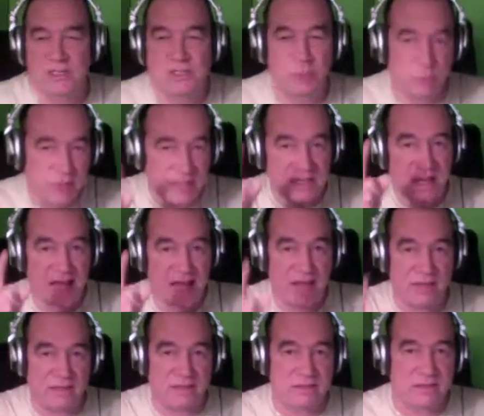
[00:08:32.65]
in doing
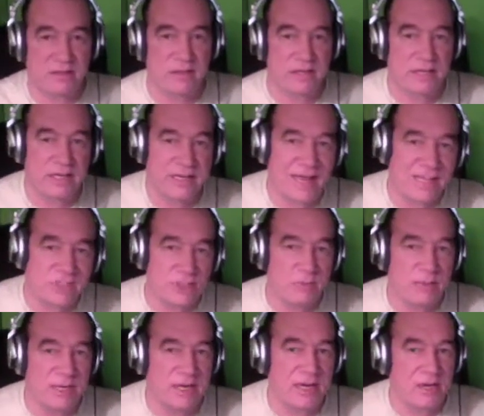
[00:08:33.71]
that, it
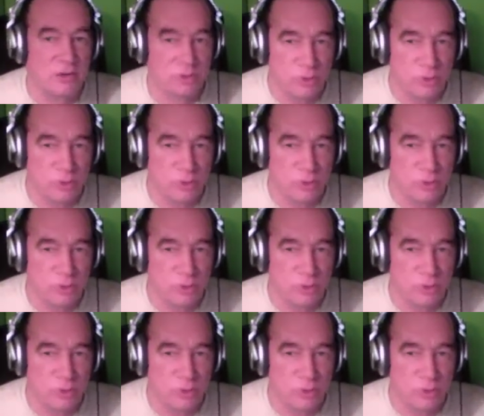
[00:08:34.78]
actually made